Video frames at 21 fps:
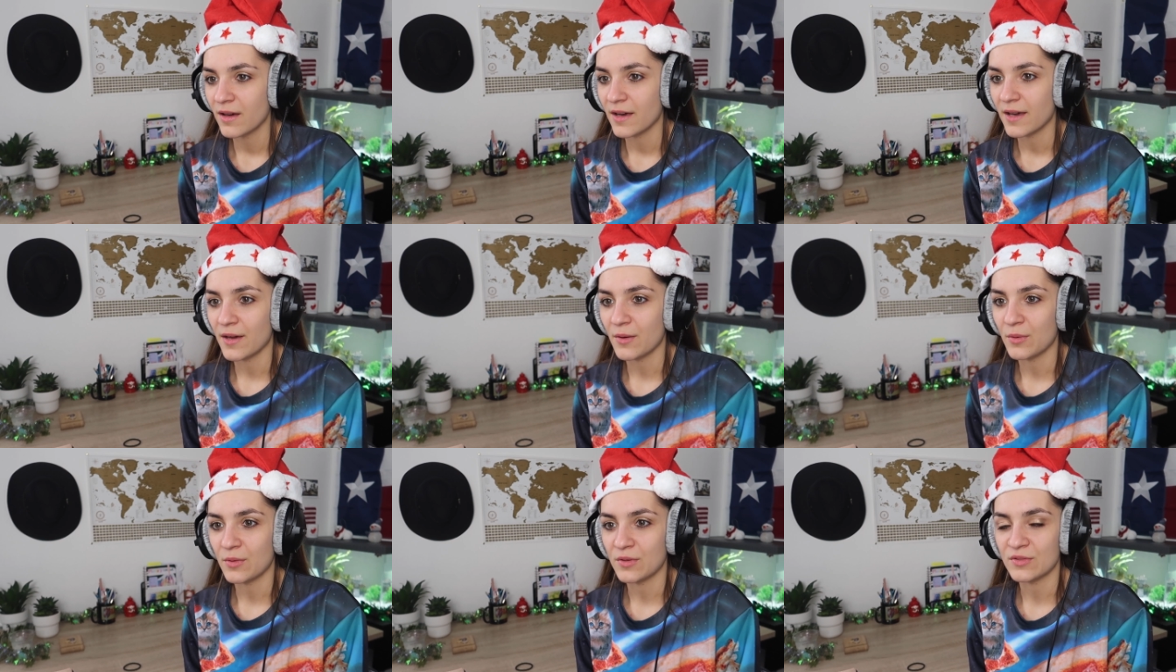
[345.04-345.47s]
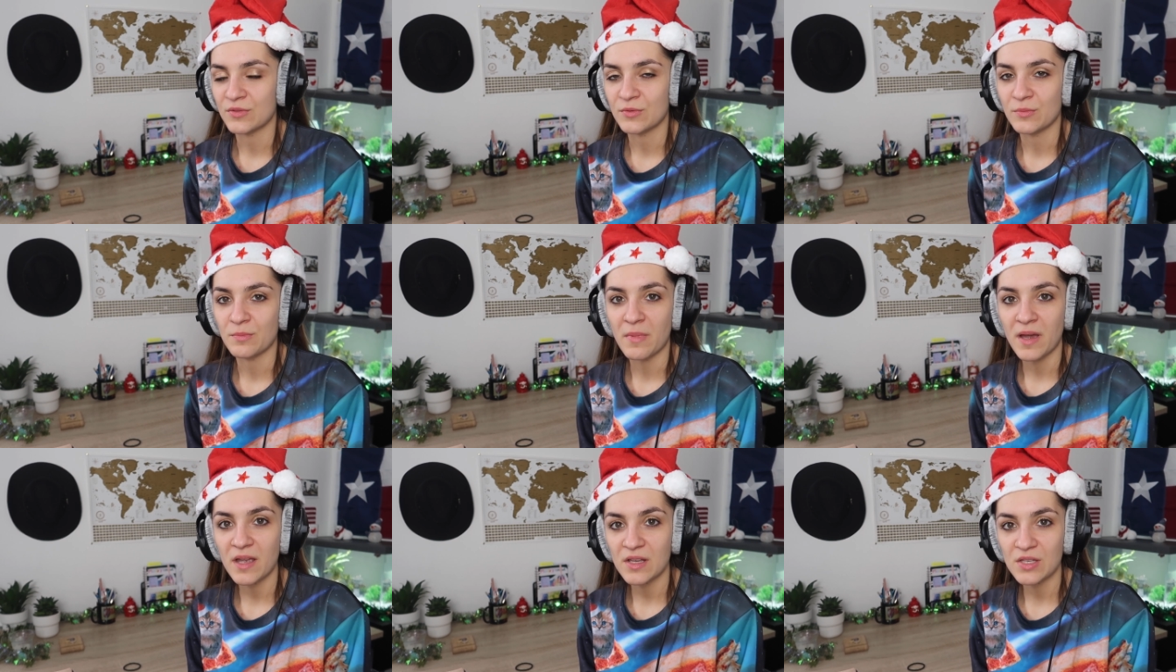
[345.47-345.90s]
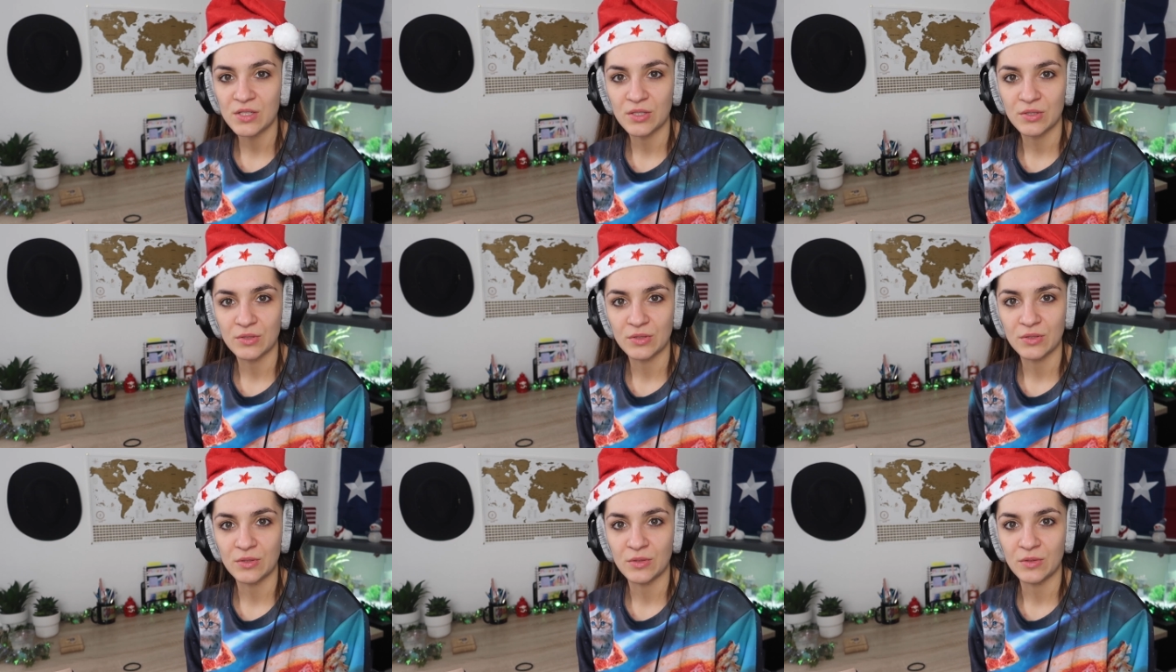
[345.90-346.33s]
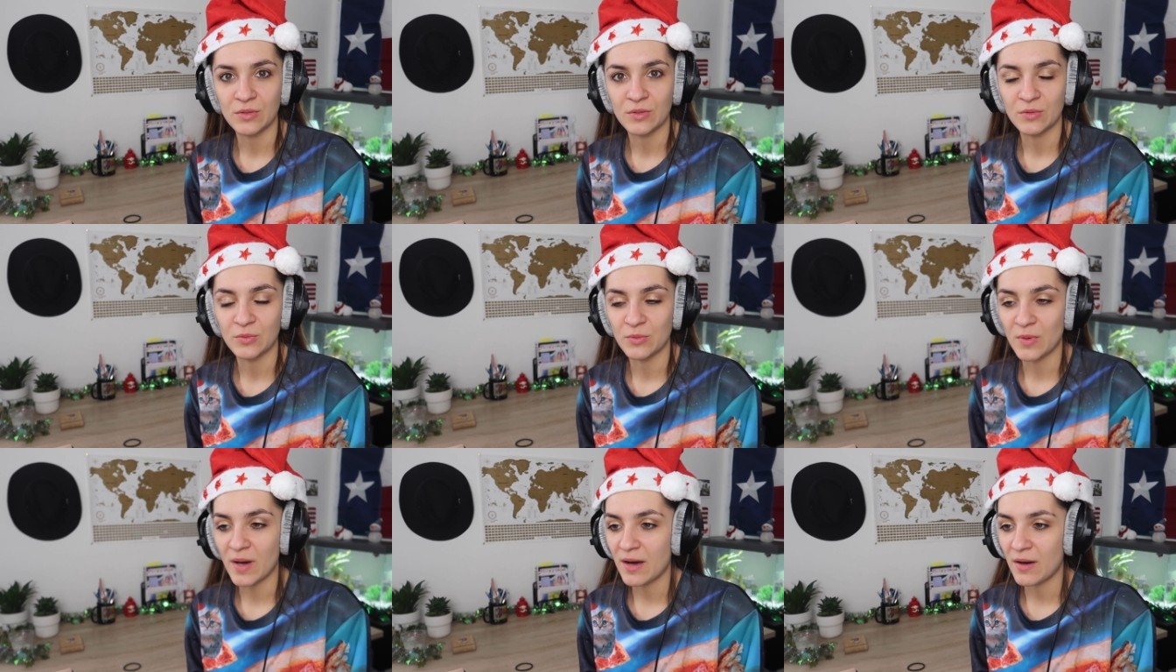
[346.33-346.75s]
It was
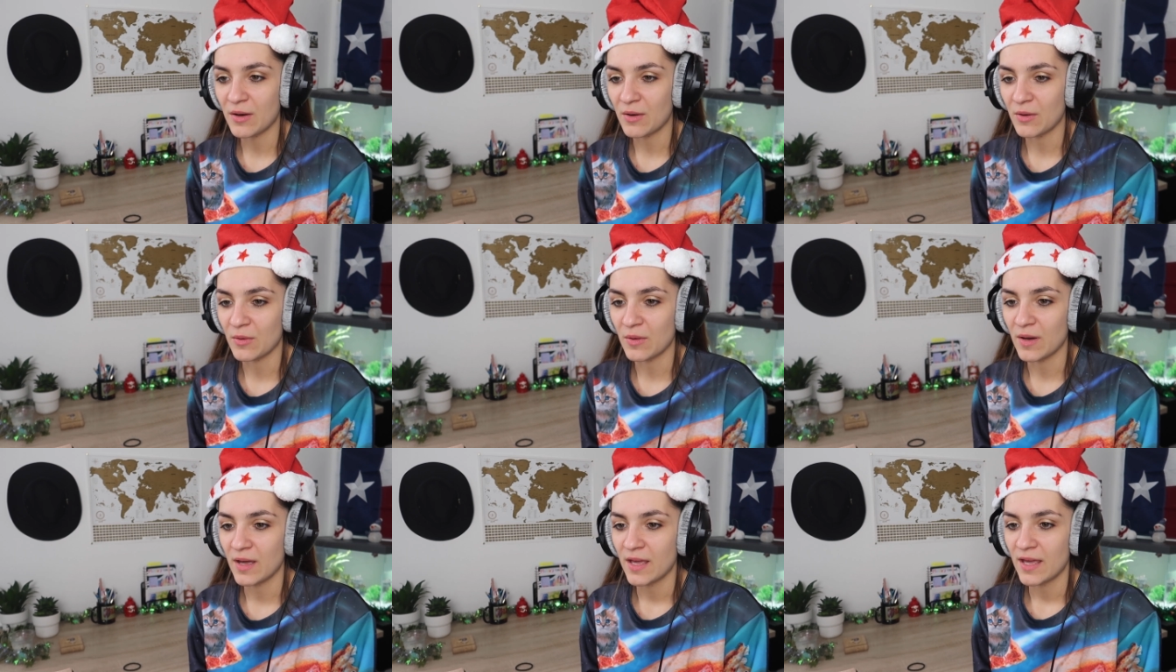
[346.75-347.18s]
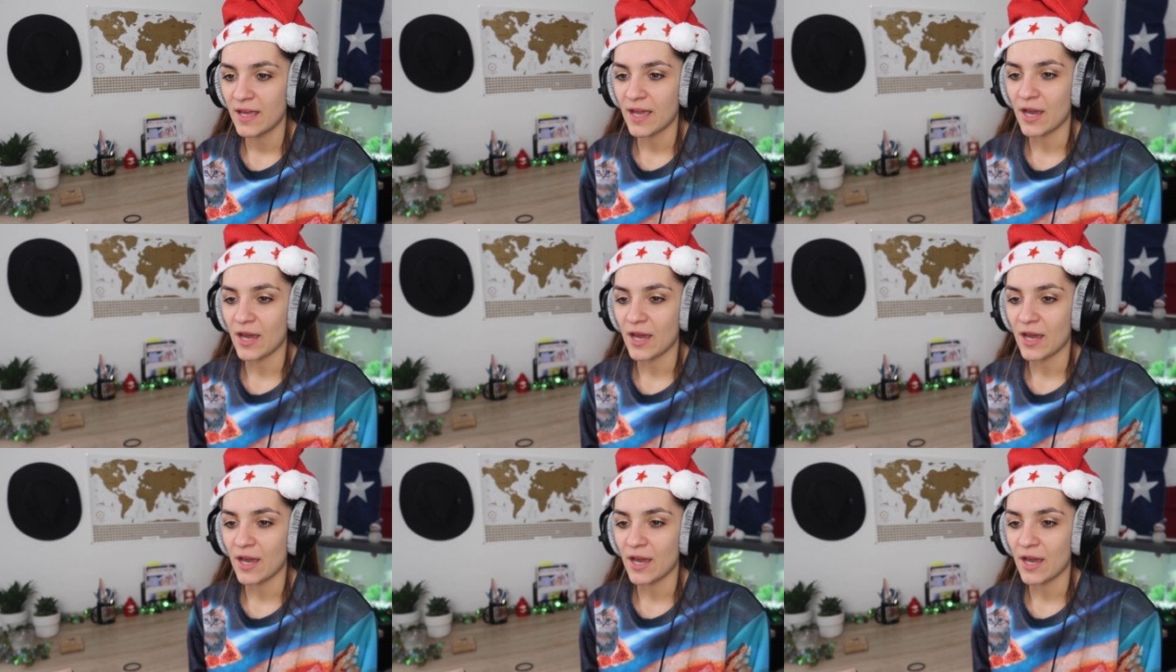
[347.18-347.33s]
magical. Wow.